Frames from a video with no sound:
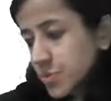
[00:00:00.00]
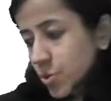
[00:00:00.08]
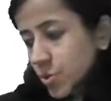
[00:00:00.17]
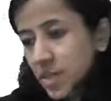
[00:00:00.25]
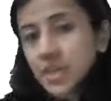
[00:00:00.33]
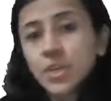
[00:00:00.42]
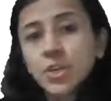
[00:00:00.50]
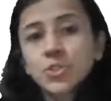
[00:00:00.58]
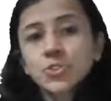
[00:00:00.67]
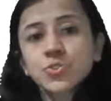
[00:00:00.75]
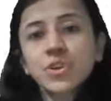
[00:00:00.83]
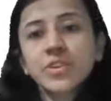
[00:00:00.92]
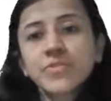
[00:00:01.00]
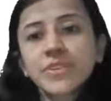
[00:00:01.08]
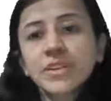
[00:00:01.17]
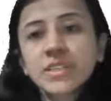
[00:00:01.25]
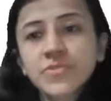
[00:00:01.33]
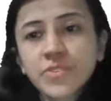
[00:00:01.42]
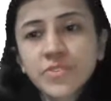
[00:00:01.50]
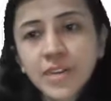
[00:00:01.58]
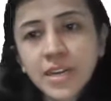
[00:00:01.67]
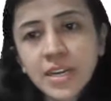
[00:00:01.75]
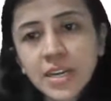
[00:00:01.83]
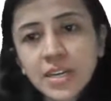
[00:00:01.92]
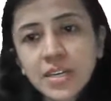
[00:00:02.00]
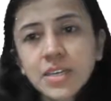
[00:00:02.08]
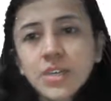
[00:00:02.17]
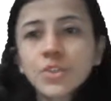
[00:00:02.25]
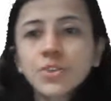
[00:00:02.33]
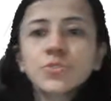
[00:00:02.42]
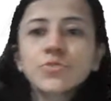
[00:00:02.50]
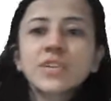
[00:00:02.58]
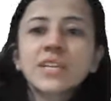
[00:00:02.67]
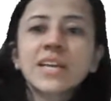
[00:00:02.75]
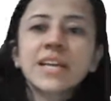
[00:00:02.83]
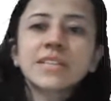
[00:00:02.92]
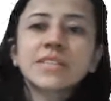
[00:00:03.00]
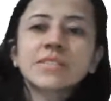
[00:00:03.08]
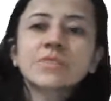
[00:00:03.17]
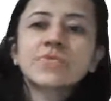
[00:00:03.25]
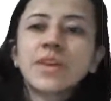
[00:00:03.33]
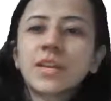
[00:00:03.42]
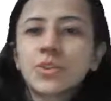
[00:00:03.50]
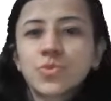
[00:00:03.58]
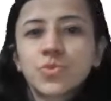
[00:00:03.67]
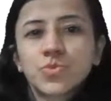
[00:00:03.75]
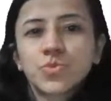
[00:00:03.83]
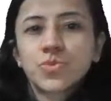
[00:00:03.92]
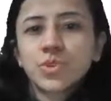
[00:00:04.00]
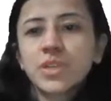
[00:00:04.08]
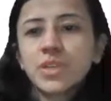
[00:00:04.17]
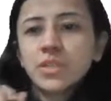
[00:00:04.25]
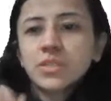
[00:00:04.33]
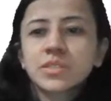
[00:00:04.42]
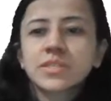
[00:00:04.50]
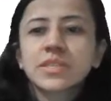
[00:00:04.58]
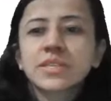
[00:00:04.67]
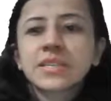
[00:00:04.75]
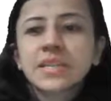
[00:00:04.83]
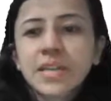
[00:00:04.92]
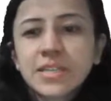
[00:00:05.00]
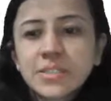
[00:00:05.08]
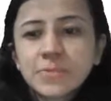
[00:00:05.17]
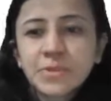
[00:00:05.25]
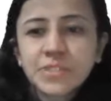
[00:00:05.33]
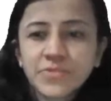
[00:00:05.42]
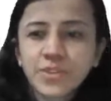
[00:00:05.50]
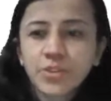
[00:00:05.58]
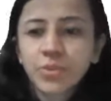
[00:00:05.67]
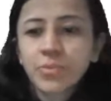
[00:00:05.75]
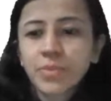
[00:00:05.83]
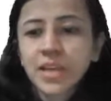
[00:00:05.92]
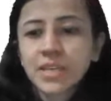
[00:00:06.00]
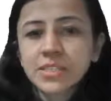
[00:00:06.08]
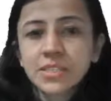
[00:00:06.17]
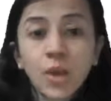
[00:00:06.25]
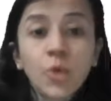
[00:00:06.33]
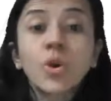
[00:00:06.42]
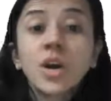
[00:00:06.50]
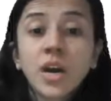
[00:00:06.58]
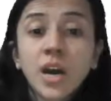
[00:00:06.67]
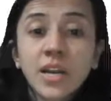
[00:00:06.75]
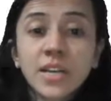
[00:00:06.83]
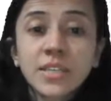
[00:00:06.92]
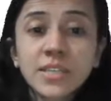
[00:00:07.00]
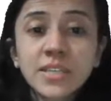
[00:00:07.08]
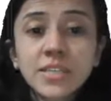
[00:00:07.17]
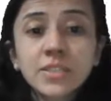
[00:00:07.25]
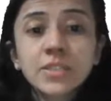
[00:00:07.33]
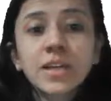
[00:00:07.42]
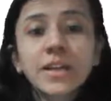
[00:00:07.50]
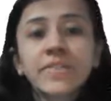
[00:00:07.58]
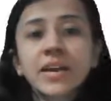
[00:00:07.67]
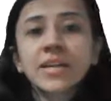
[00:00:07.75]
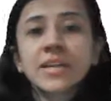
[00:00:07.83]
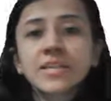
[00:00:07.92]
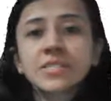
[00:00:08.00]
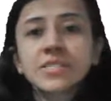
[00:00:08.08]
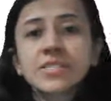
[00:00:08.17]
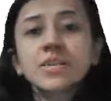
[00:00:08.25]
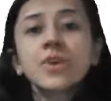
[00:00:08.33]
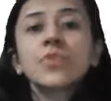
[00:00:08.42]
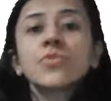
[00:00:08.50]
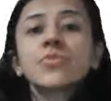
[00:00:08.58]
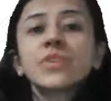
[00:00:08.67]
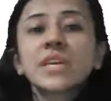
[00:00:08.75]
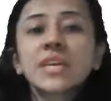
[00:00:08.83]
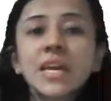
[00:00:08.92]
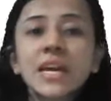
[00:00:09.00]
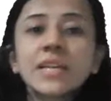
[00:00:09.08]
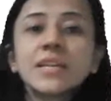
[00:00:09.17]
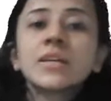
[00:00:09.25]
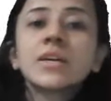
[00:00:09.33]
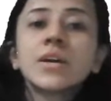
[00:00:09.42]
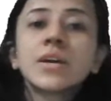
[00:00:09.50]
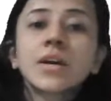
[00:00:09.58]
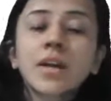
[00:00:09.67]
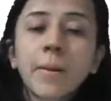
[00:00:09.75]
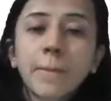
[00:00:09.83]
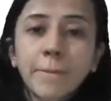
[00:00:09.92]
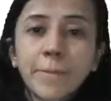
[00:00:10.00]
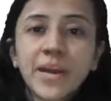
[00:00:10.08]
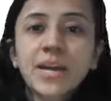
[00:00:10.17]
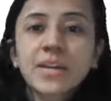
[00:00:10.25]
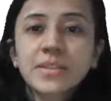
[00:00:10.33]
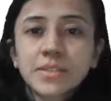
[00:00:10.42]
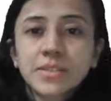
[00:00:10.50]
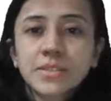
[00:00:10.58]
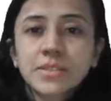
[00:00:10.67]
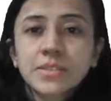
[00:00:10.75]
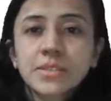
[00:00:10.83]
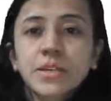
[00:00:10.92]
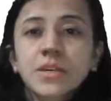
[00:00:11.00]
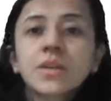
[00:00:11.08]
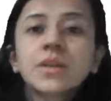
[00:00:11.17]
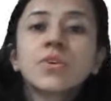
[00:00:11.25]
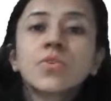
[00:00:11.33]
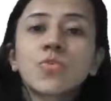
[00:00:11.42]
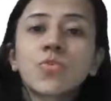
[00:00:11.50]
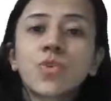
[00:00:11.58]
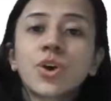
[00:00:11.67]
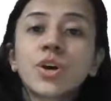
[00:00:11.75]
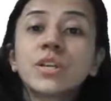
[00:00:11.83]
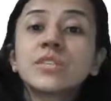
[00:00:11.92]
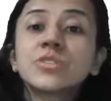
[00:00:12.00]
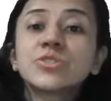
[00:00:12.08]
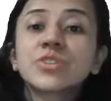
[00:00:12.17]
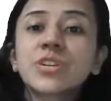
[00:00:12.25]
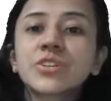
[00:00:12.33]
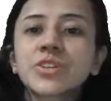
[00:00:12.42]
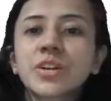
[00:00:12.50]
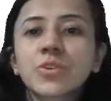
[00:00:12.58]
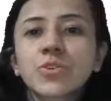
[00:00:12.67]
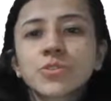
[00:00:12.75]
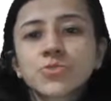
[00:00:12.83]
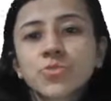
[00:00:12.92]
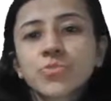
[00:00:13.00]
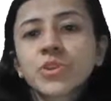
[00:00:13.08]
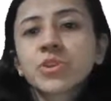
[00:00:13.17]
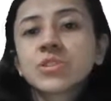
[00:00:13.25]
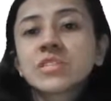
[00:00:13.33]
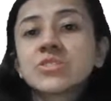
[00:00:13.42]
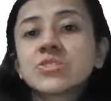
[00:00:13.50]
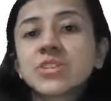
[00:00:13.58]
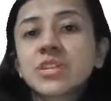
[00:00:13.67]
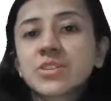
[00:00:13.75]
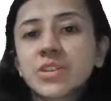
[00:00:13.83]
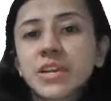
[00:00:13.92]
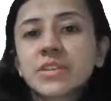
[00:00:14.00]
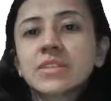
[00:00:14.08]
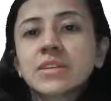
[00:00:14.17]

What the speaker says: Okay. So if it is for one lung, you will get this static and specific. Now, another advantage is we can compare this for children also, because in children